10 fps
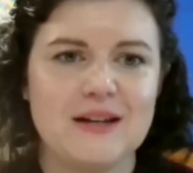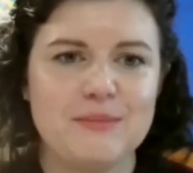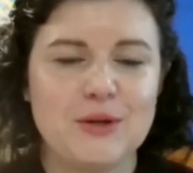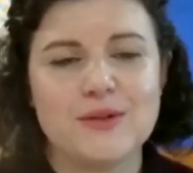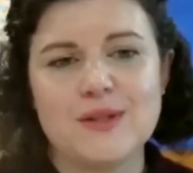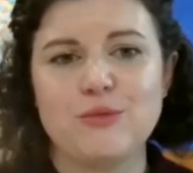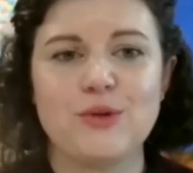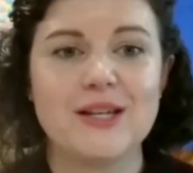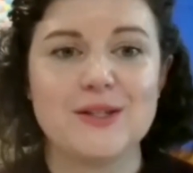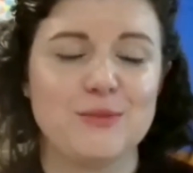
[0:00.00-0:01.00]
because the book
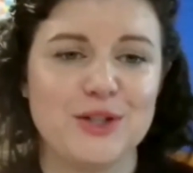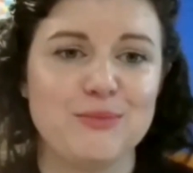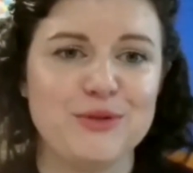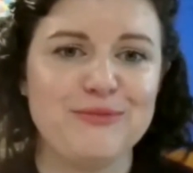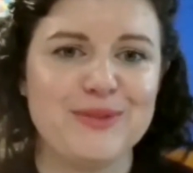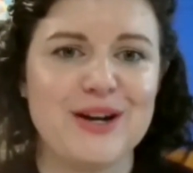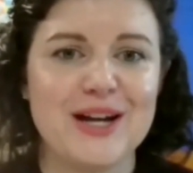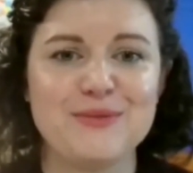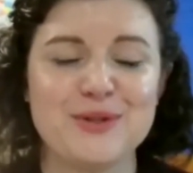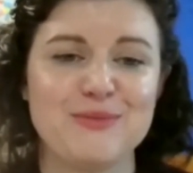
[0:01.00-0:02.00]
has so much movement,
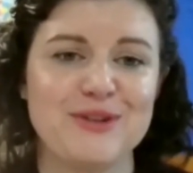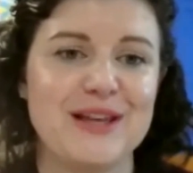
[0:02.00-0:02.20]
I'd want to bring